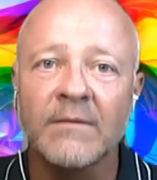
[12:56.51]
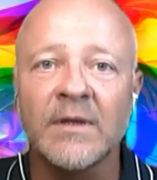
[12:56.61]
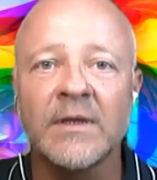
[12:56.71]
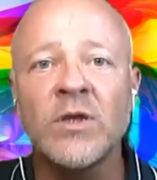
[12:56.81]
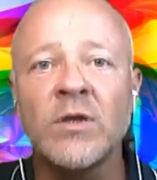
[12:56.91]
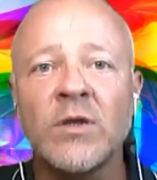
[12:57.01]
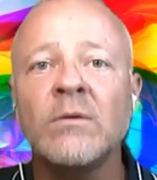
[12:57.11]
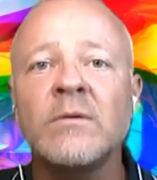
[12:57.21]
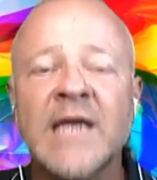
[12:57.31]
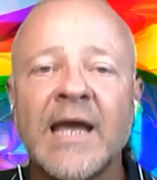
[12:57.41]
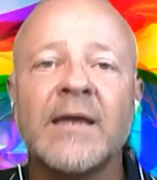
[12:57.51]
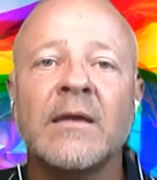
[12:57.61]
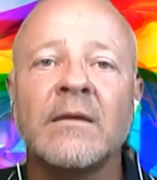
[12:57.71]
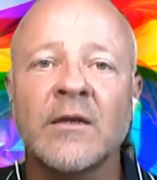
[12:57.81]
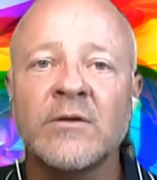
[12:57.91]
then you
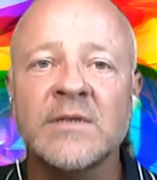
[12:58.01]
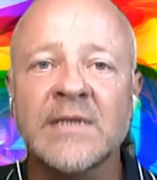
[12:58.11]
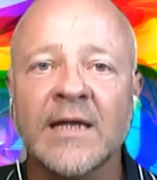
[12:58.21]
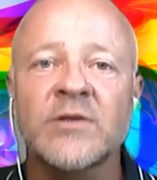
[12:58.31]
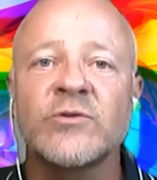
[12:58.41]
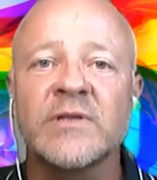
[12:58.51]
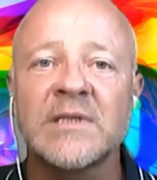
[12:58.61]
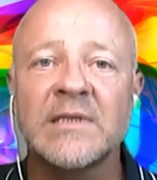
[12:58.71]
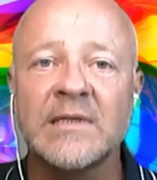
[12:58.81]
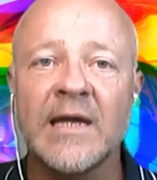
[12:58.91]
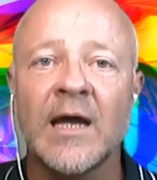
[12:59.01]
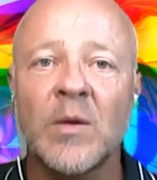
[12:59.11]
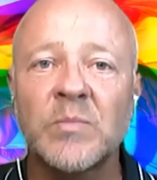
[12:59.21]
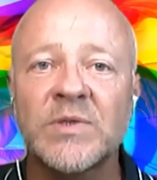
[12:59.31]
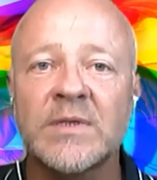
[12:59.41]
taking those extra
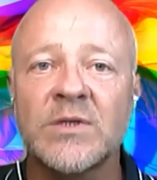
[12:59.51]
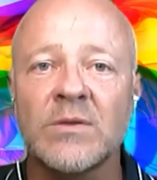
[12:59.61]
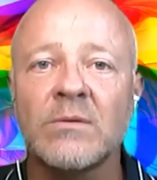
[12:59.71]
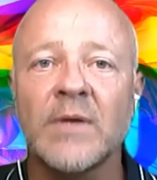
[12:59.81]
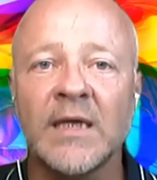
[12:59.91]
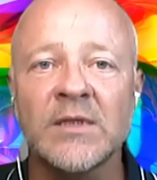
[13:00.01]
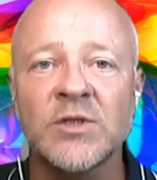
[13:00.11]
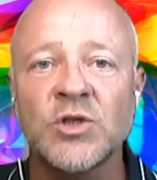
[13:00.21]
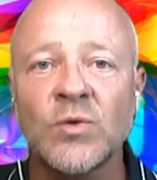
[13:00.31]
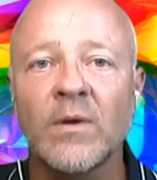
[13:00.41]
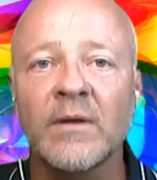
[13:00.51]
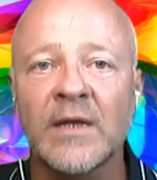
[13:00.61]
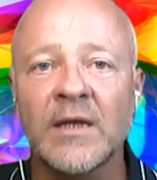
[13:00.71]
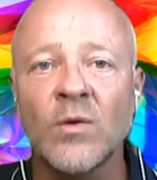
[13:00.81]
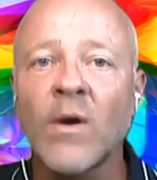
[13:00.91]
steps to ensure
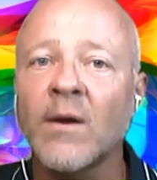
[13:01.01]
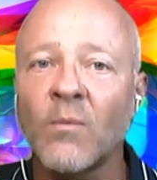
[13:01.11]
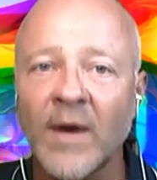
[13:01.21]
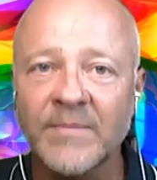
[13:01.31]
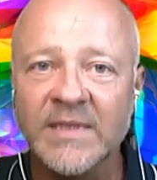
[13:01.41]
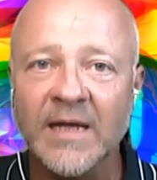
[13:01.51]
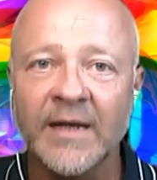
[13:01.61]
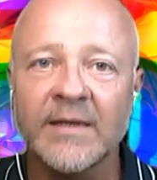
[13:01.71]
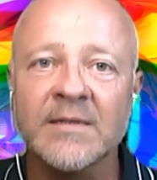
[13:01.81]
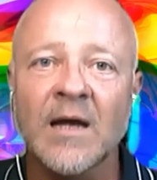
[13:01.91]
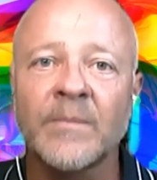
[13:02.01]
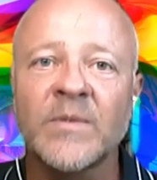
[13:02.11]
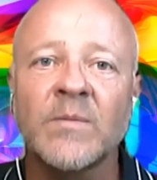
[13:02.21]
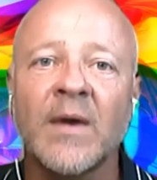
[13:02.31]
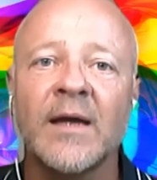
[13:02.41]
that your website is
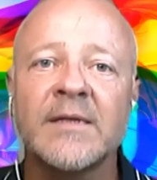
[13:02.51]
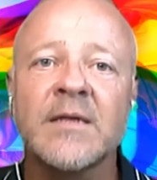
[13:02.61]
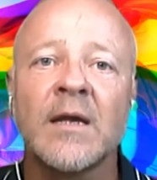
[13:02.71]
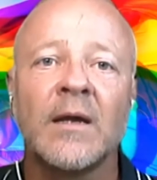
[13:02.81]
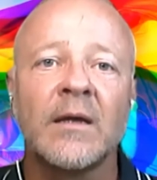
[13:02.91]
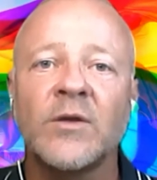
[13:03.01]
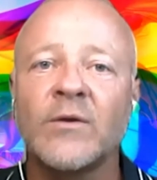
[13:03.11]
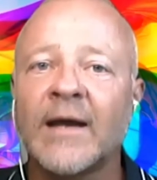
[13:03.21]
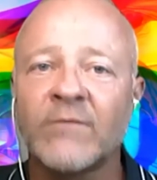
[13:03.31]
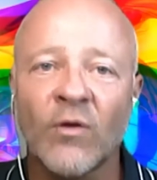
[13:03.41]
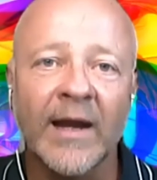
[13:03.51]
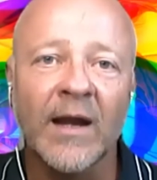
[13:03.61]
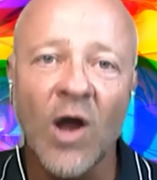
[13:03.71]
optimized, you have great